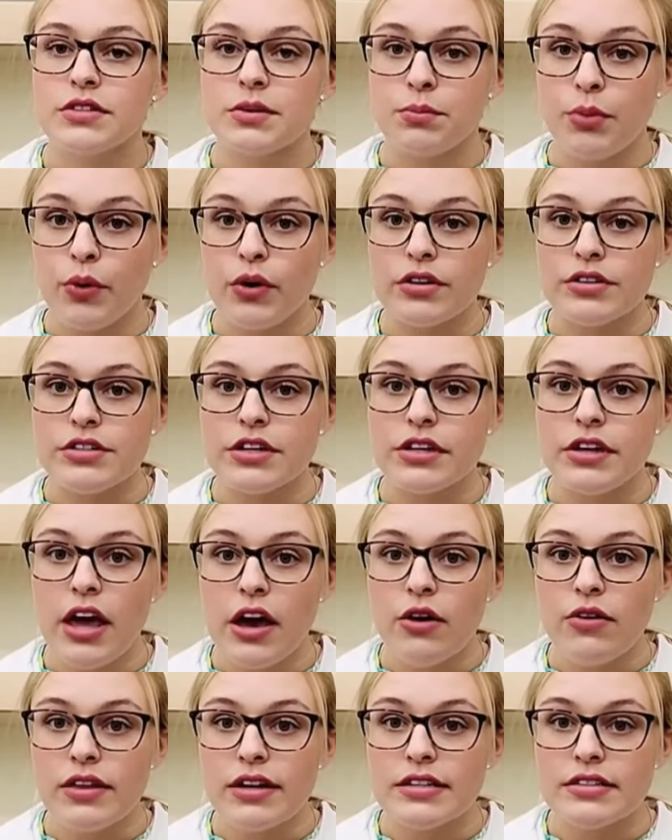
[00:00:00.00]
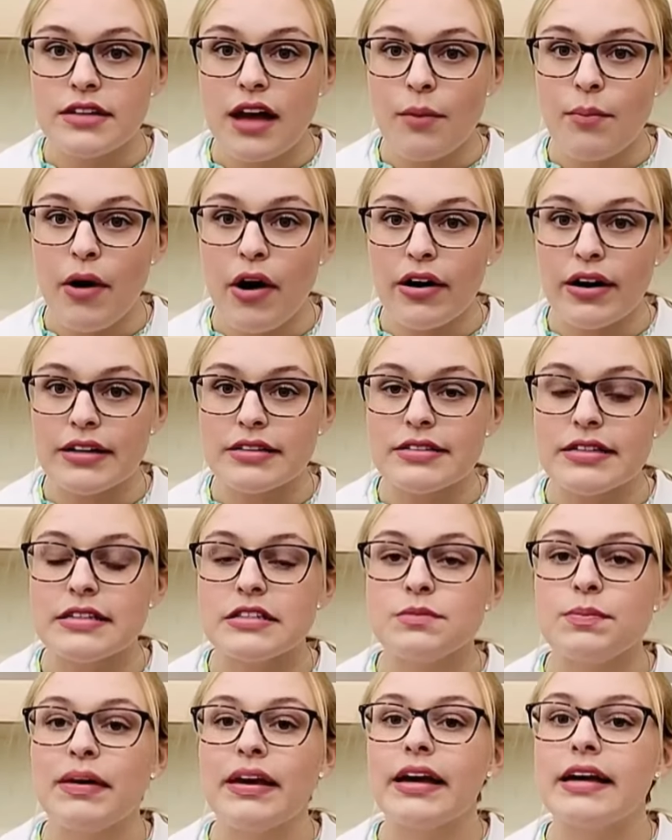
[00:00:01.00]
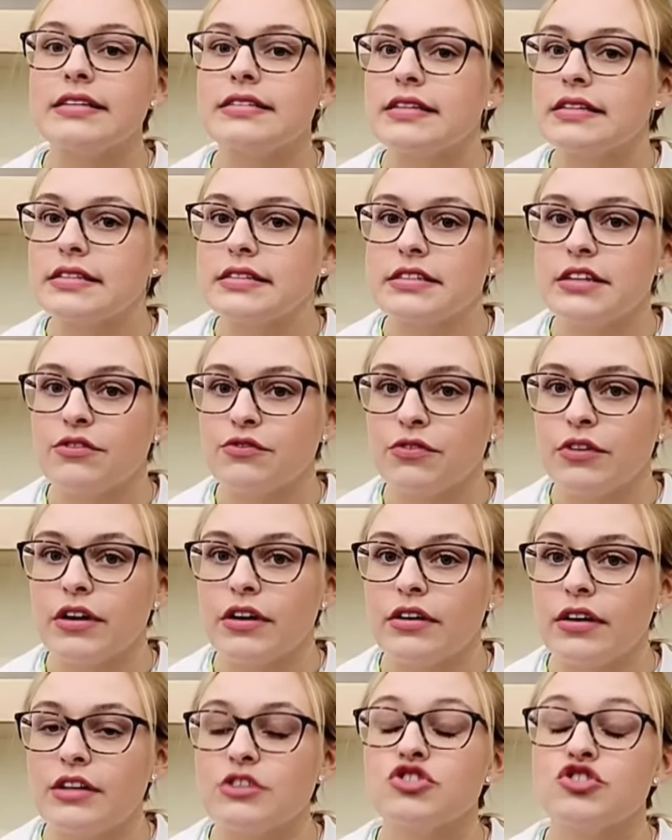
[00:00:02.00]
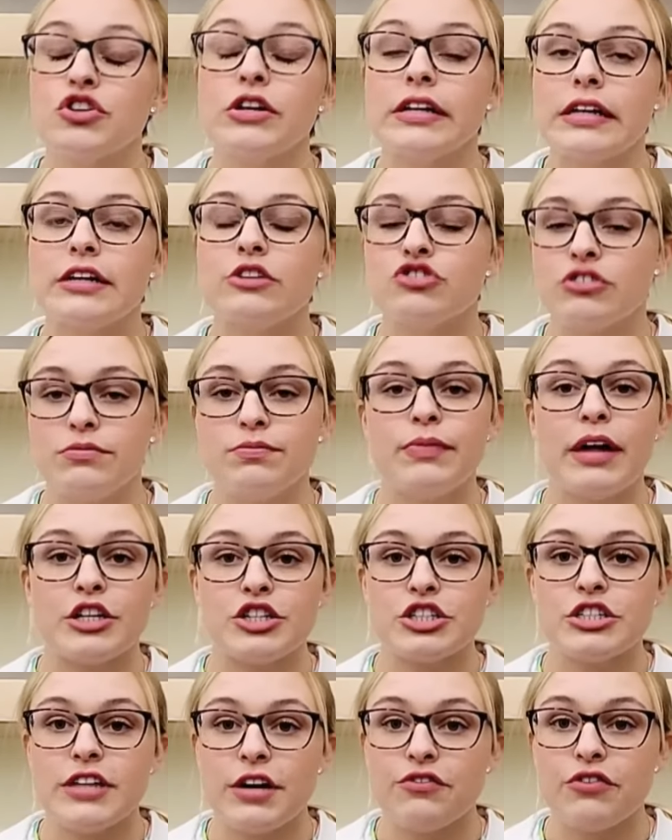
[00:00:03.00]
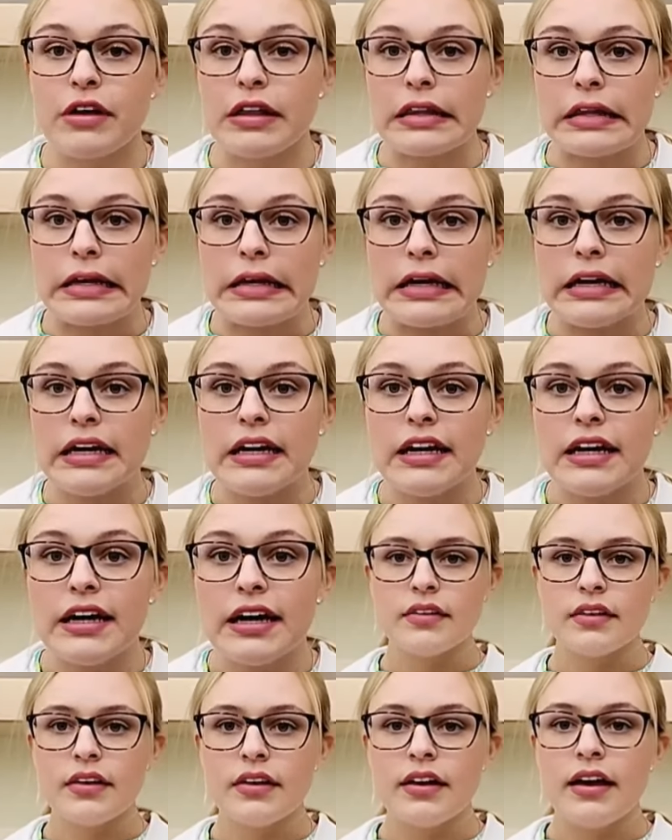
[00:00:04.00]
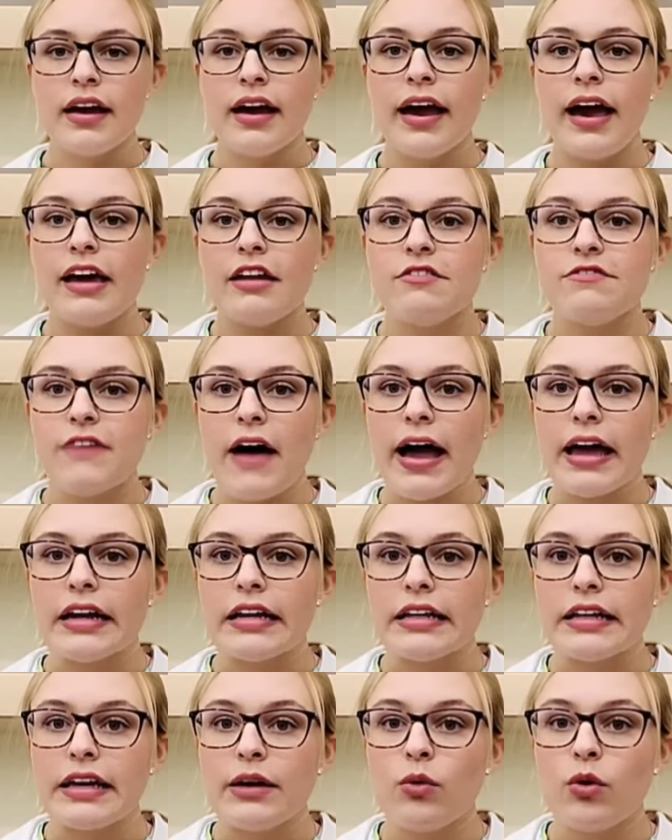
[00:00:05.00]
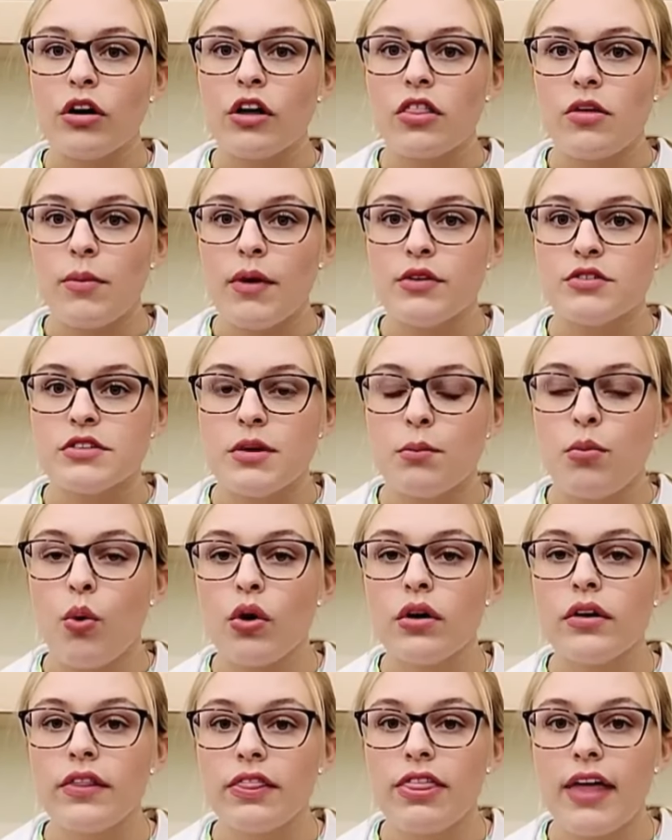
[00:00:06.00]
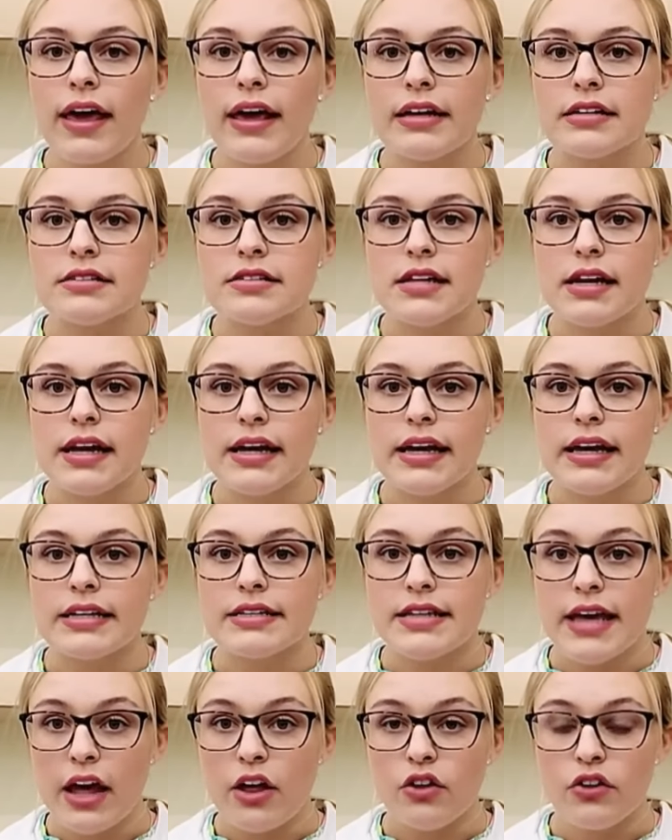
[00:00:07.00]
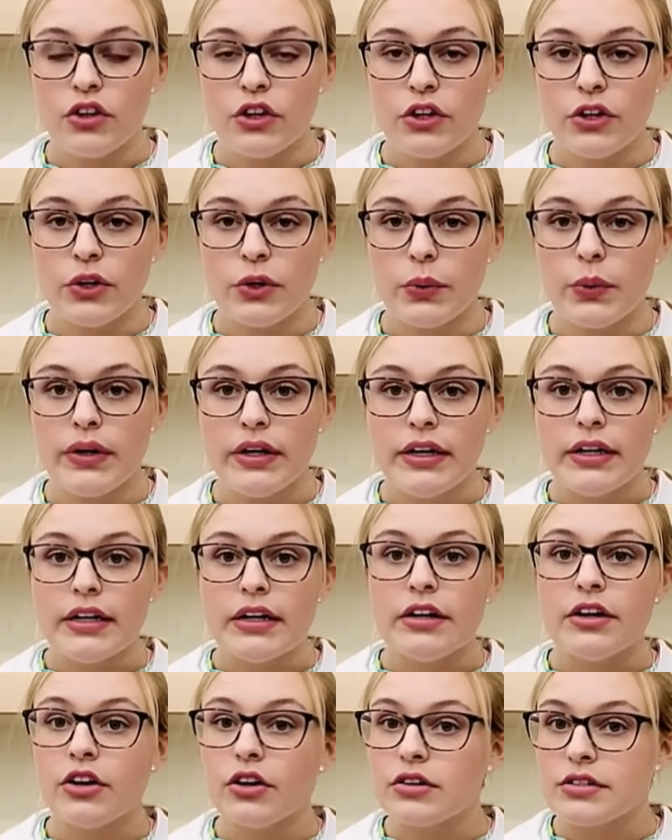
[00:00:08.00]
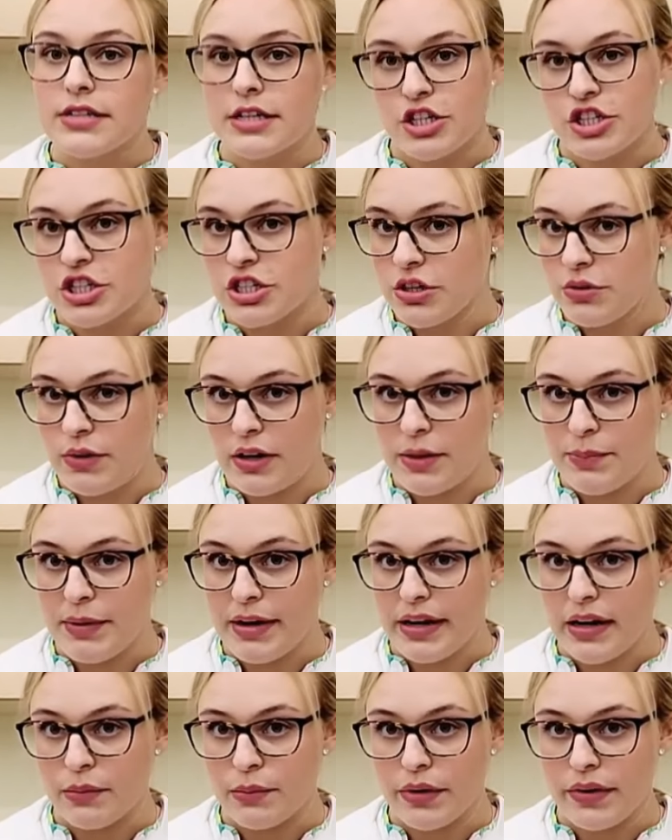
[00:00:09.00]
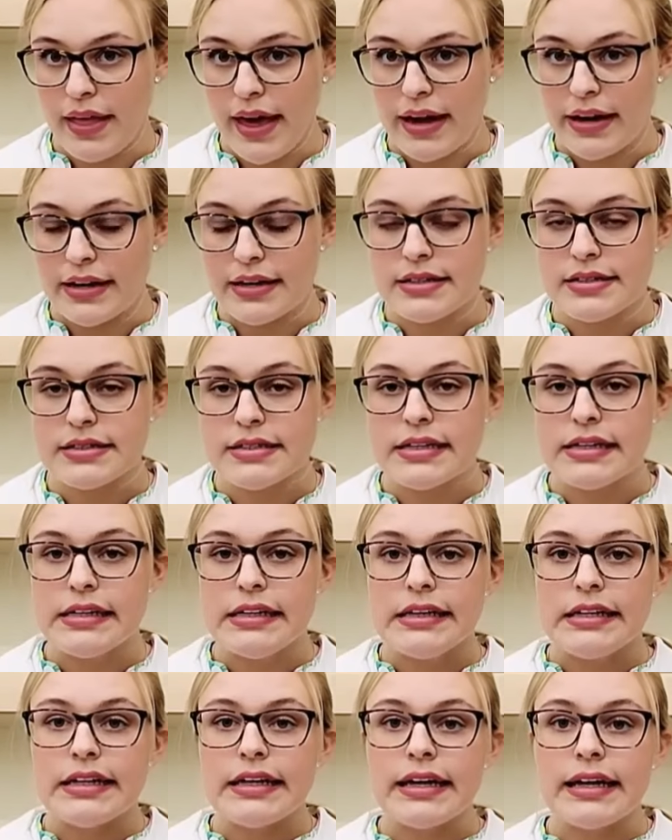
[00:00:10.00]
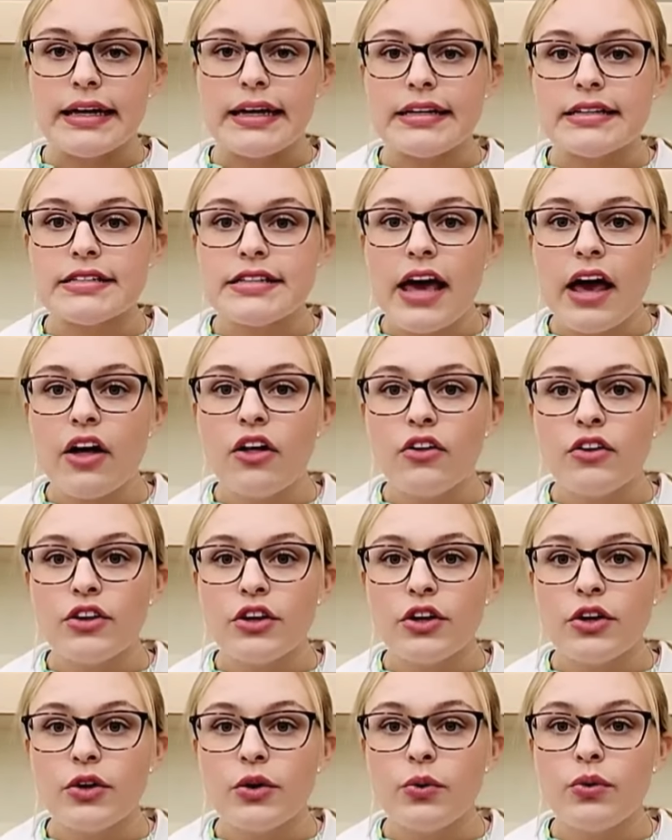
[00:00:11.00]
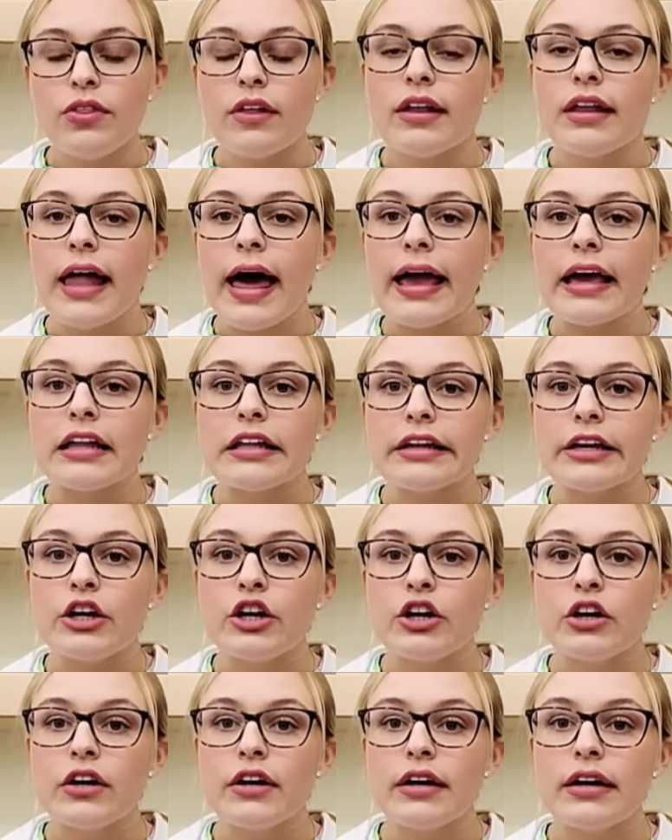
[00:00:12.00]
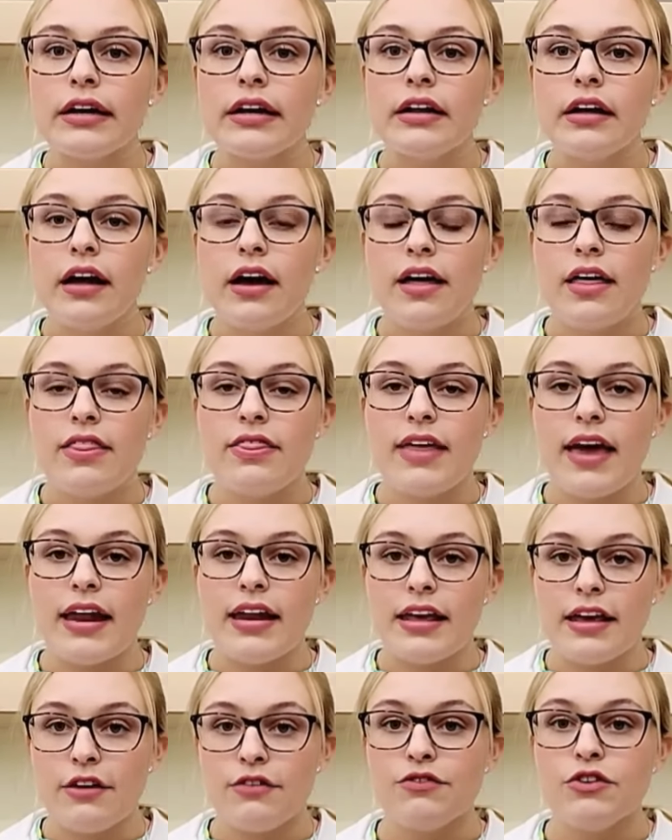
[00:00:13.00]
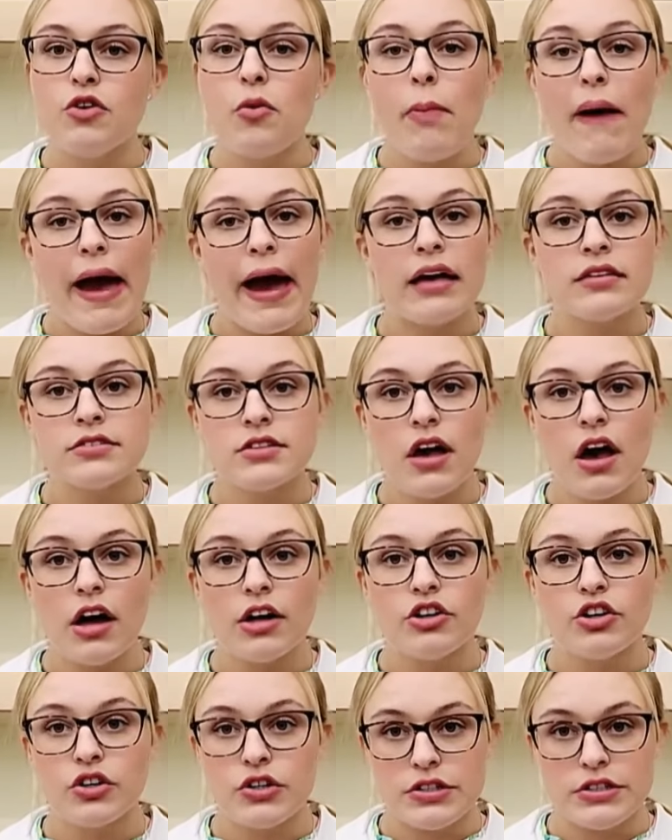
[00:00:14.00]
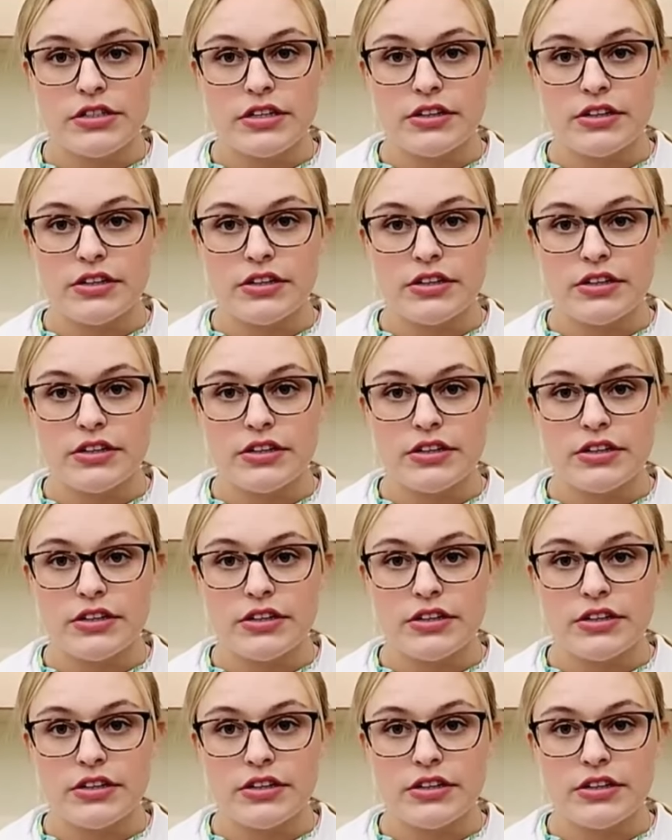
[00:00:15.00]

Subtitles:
it's important to know that it's not Parkinson's because it's different, it's treated much differently. And finally, one of the most important things that it can tell you, your CGG repeat number that is, it can tell you the likelihood that if you pass on your